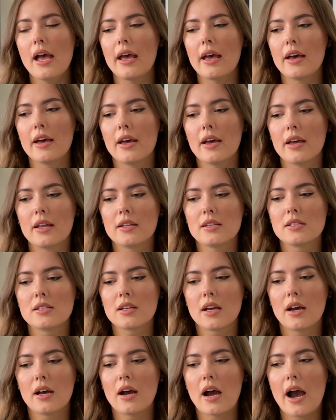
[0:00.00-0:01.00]

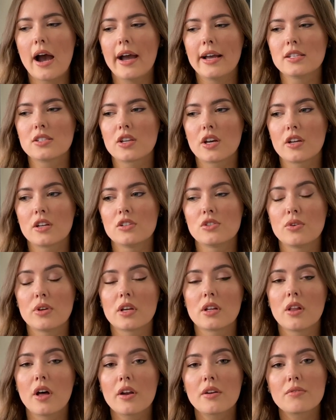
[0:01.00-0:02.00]
and I started
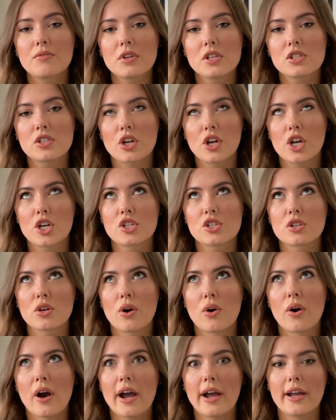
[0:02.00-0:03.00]
doing a lot of research.
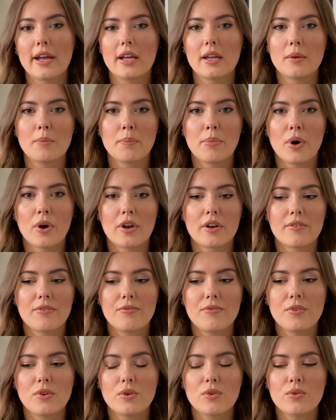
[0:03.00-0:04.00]
So I bought a
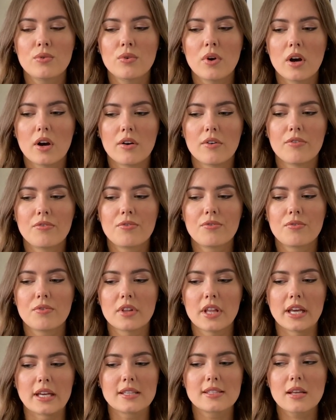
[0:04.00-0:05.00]
few of
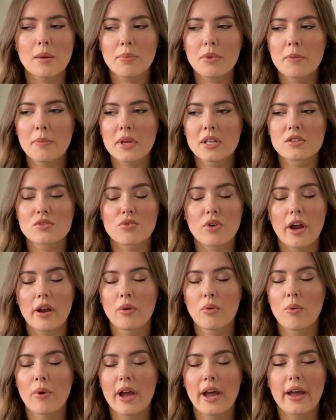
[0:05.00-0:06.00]
like supplements right
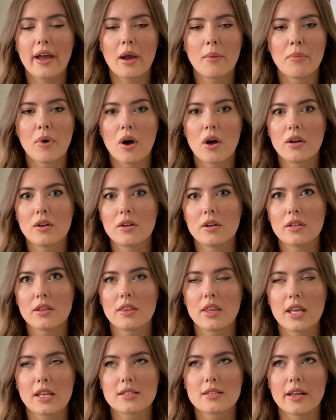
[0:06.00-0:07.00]
away. I bought
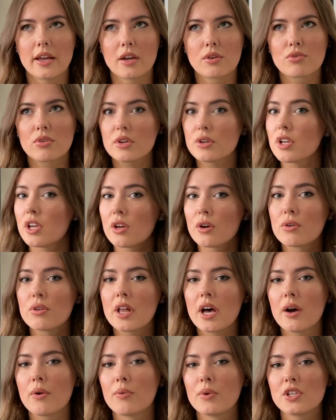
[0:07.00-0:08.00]
things like
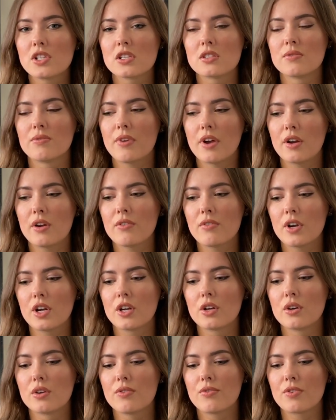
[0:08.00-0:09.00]
rhodiola, which is very,
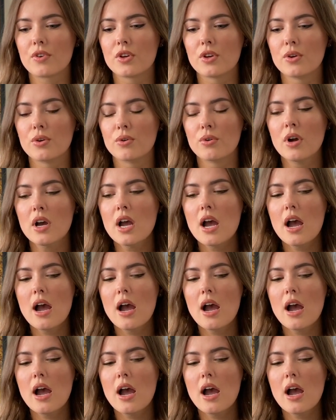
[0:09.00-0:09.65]
very good for you.